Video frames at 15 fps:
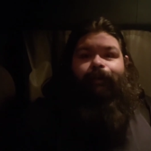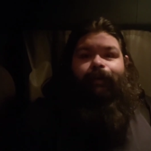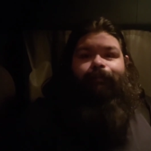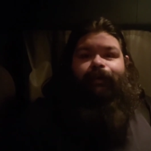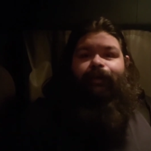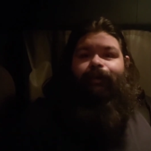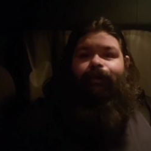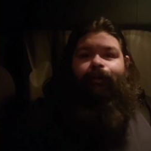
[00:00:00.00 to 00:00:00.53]
I
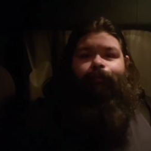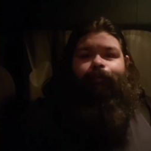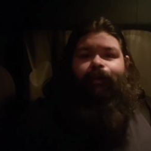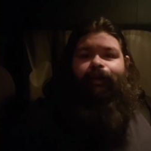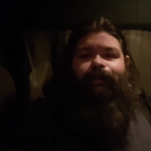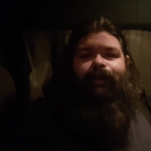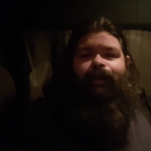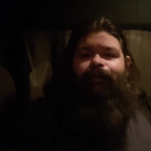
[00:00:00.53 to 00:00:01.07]
mean, I'll
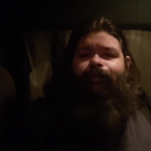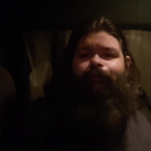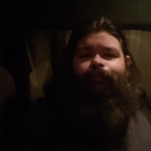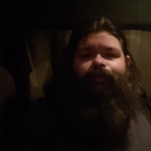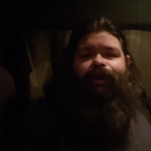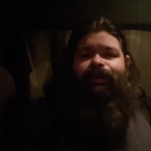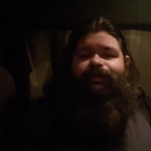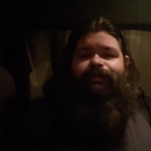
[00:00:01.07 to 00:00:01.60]
break down the
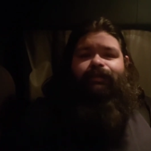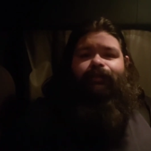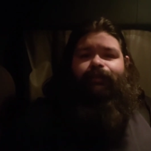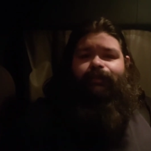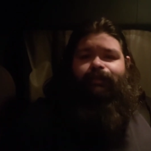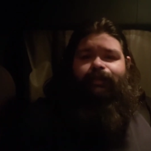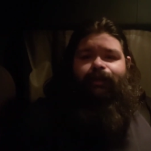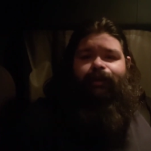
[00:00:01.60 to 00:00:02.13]
prices of
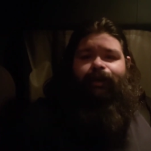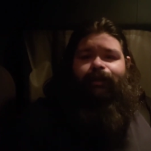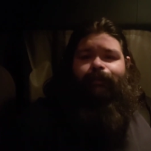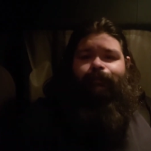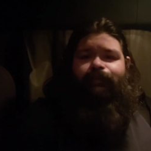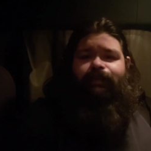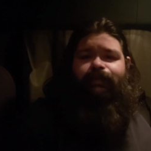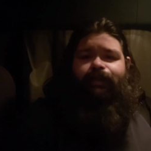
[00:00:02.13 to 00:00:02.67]
these
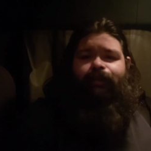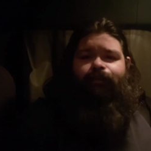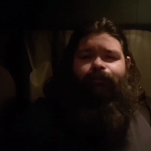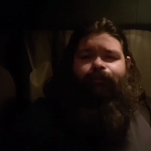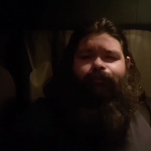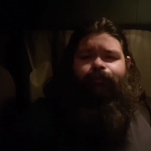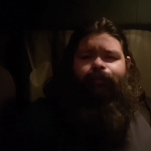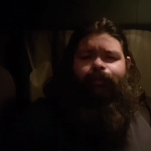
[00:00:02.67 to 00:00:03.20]
items as I go
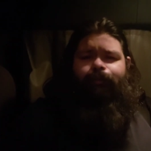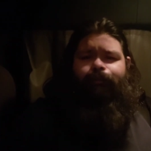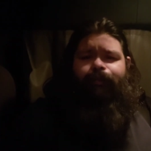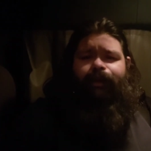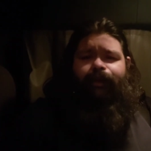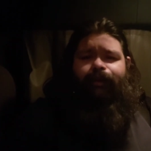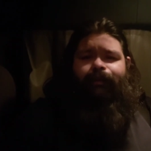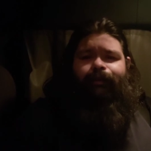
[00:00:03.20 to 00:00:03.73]
through them,
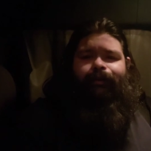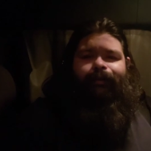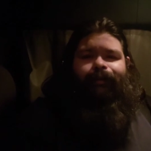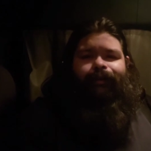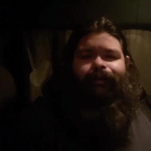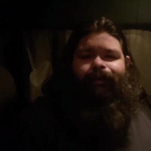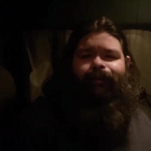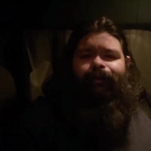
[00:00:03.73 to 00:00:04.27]
but
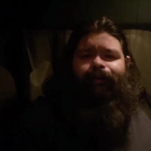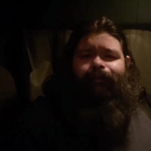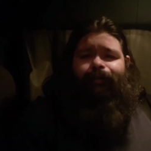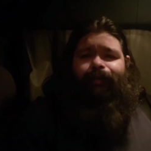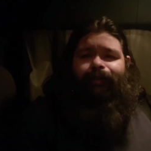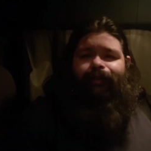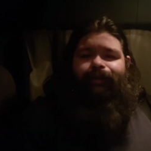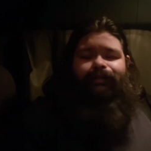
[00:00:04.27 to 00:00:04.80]

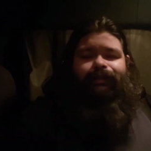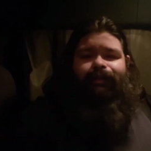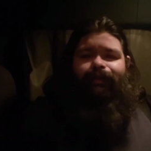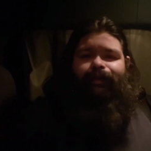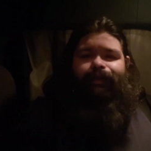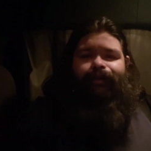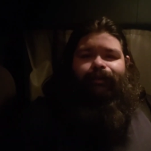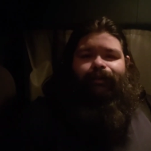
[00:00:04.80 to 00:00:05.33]

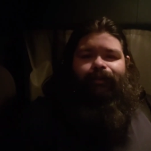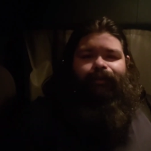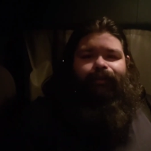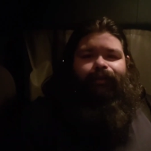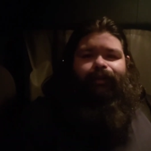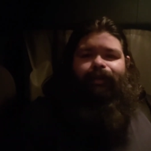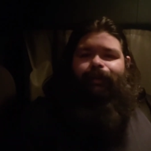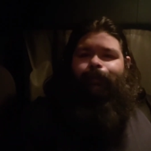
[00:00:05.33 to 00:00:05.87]
realistically, you're
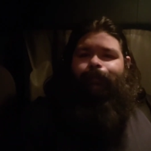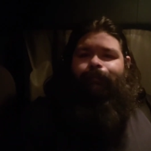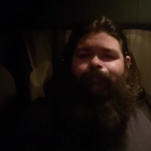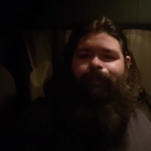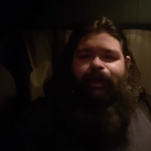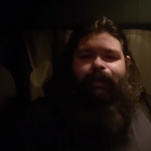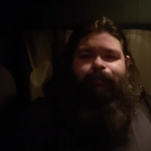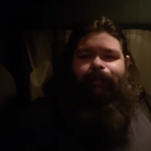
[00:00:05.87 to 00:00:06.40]
looking at
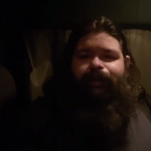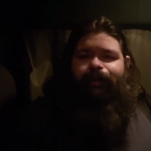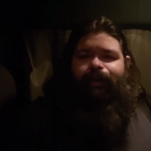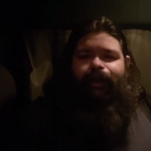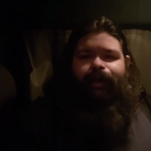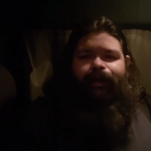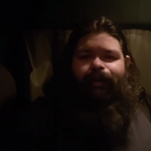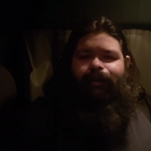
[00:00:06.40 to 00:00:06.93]

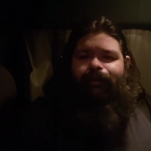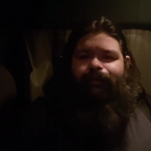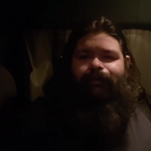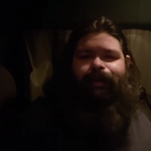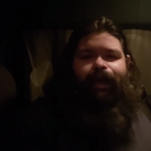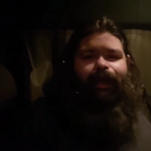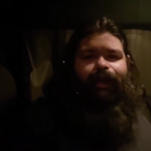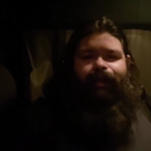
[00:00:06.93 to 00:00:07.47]
maybe a
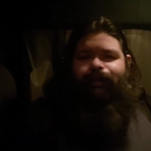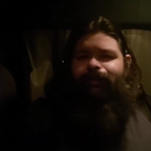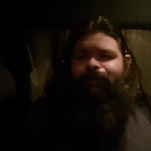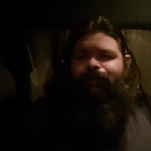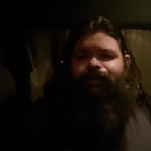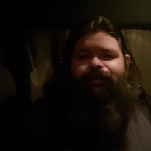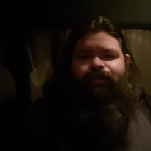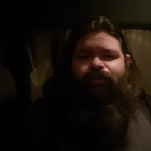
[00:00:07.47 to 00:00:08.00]

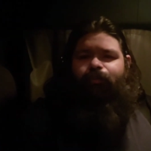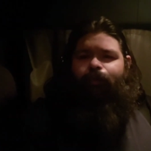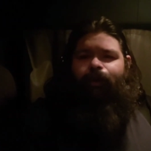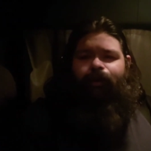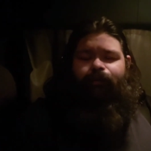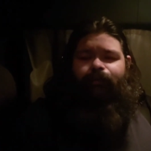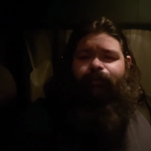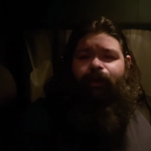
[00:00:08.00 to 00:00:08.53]
$10 to
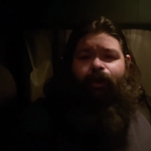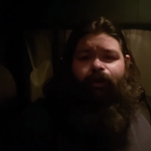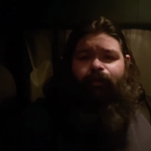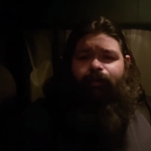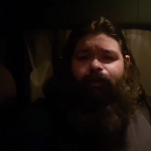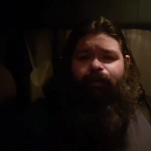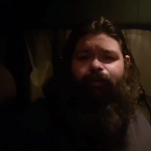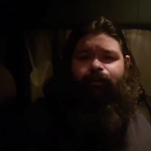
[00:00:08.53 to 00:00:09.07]

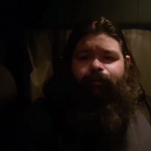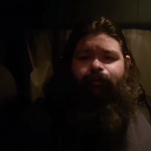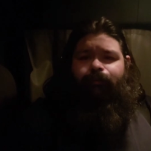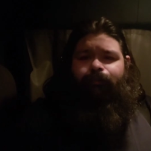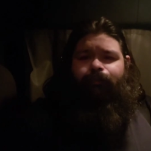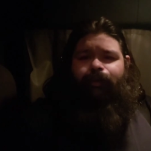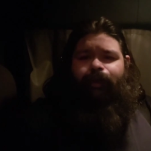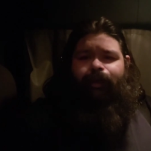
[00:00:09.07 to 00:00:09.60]
$12
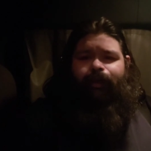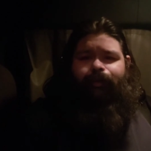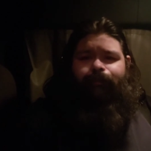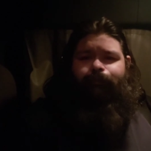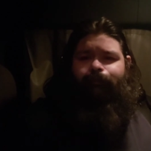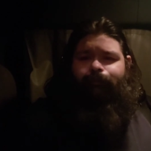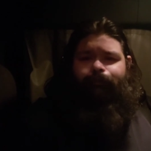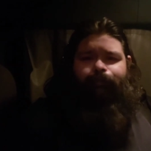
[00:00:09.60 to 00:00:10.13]

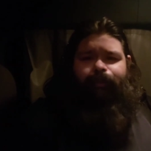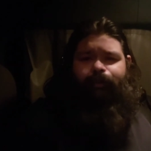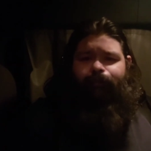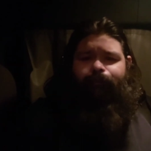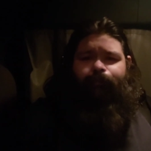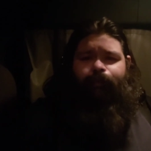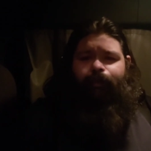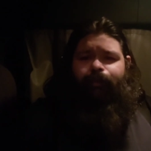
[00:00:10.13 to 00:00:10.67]

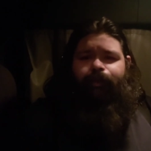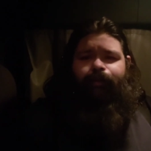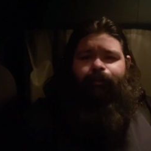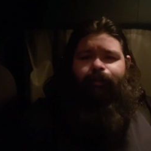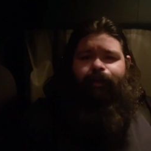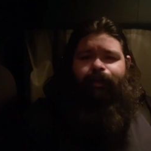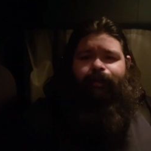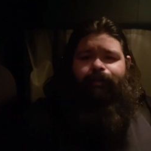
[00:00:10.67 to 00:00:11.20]
for all the
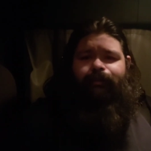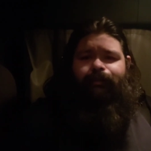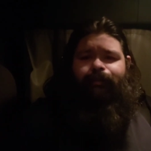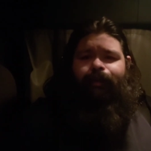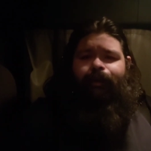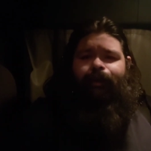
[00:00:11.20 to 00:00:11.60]
ingredients.